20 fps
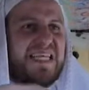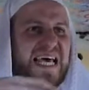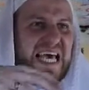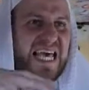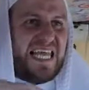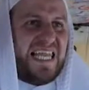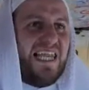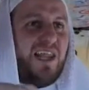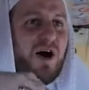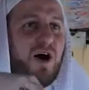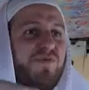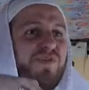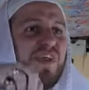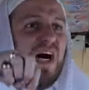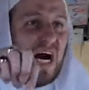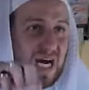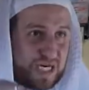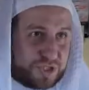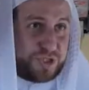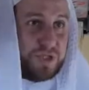the Hill of the
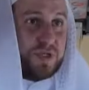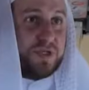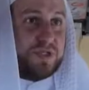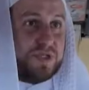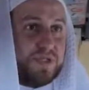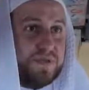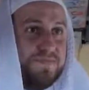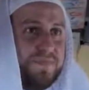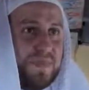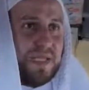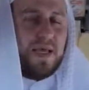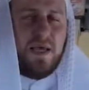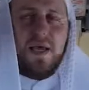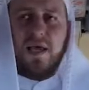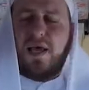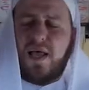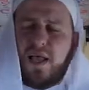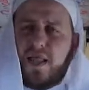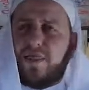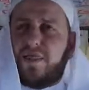Archers.
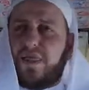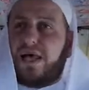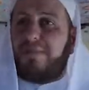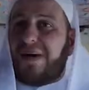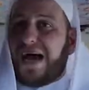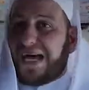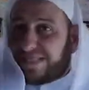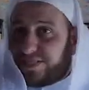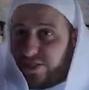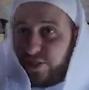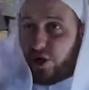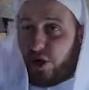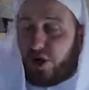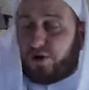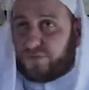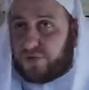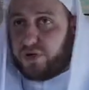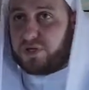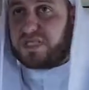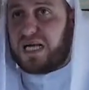The master
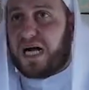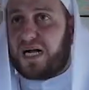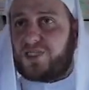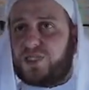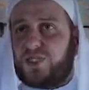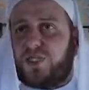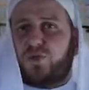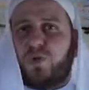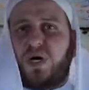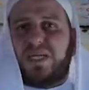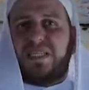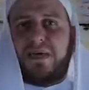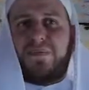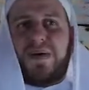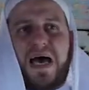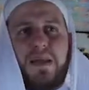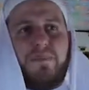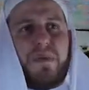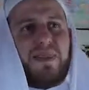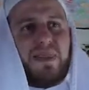of those archers was a
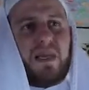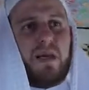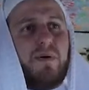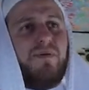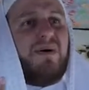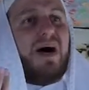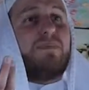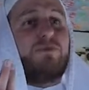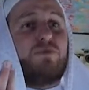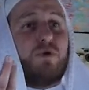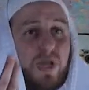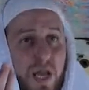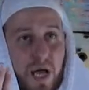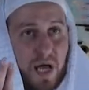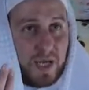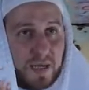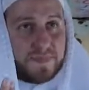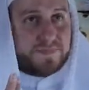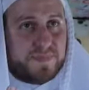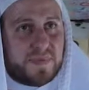man by the name of
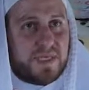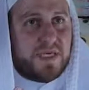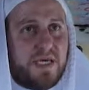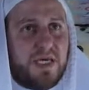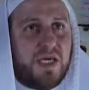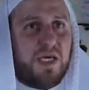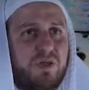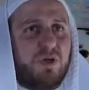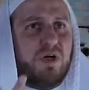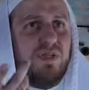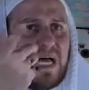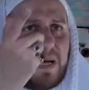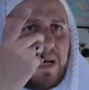Abdullah. He told